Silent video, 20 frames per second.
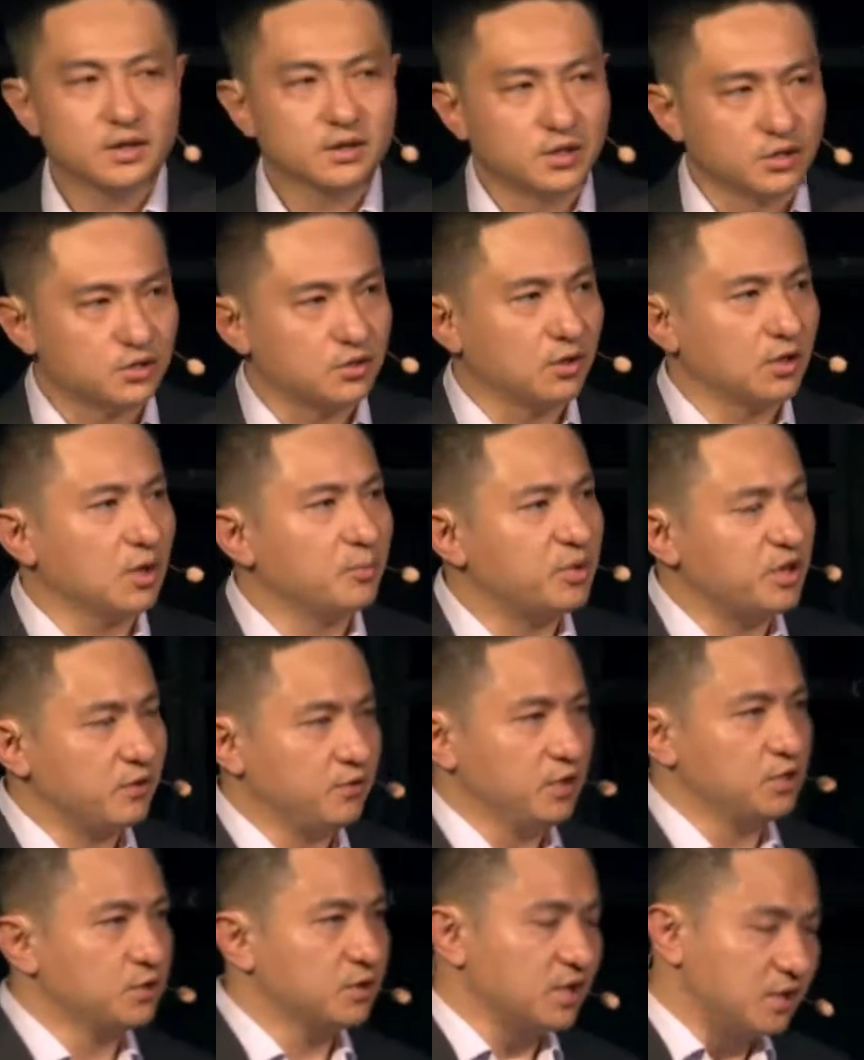the solar
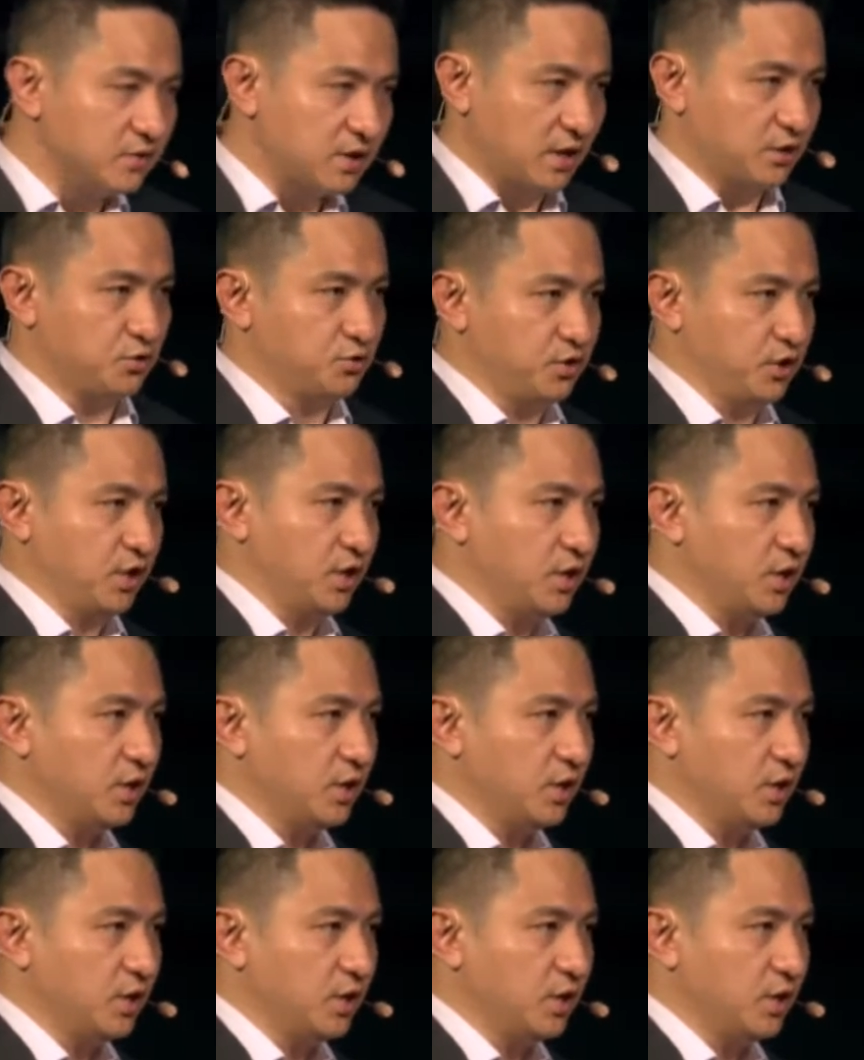PV industry.